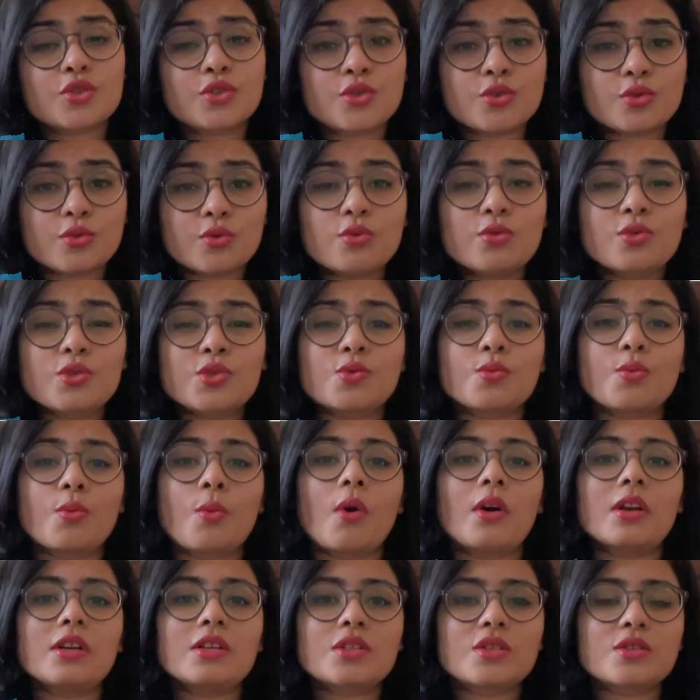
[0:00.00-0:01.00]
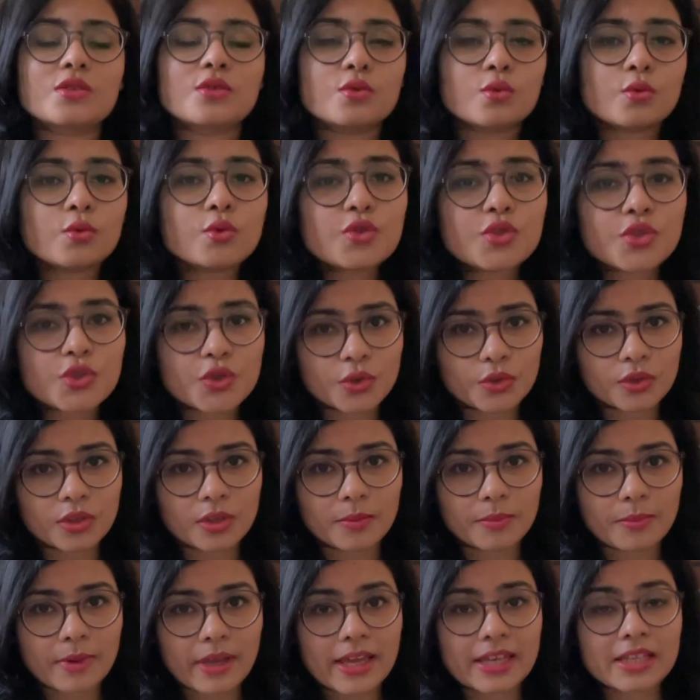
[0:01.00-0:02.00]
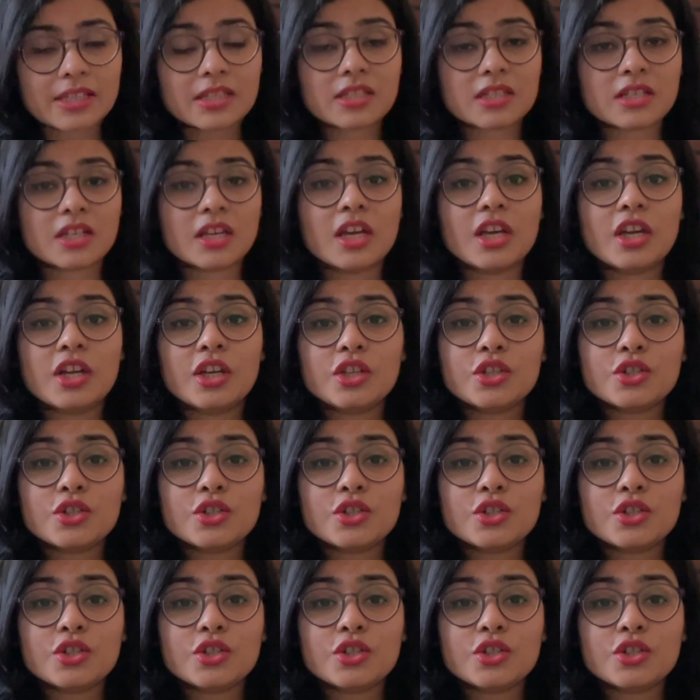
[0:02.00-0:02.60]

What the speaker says: Choose what suits you the best.